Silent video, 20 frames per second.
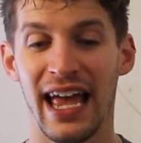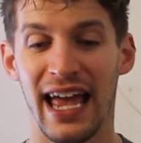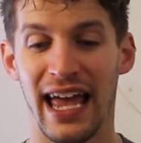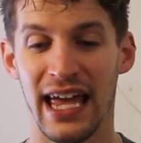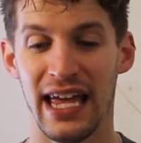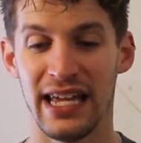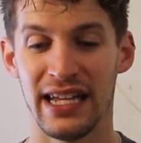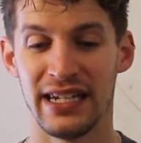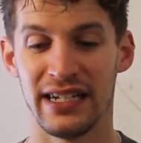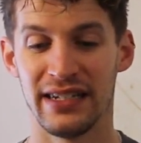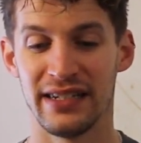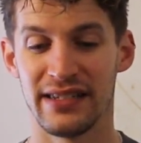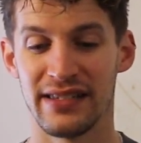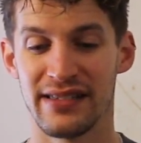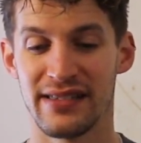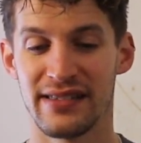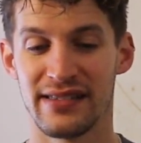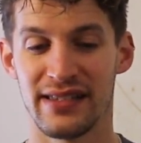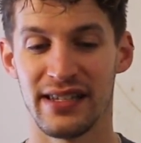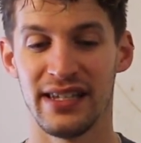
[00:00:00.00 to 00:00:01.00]
And
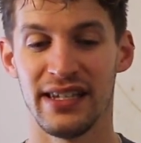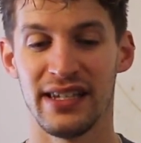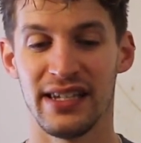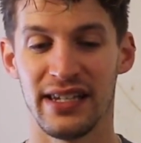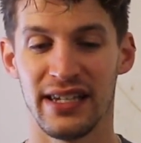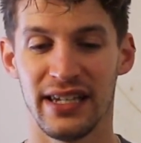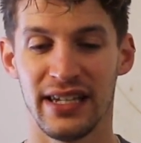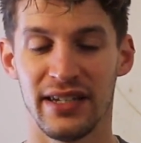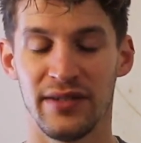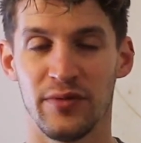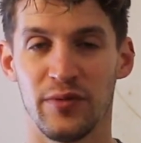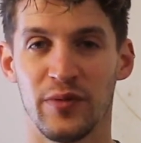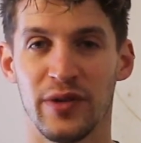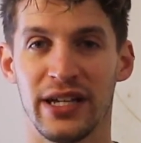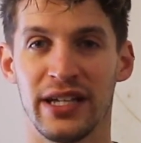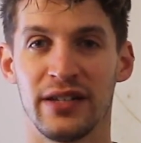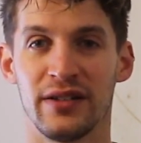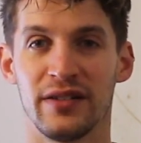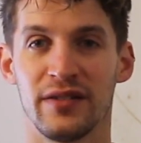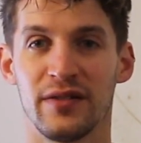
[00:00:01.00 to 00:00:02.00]
C,
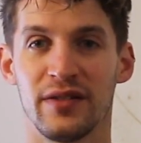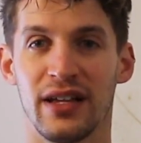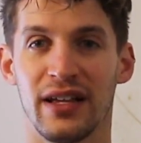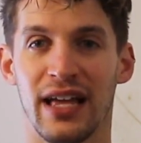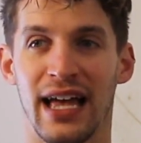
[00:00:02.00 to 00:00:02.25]
it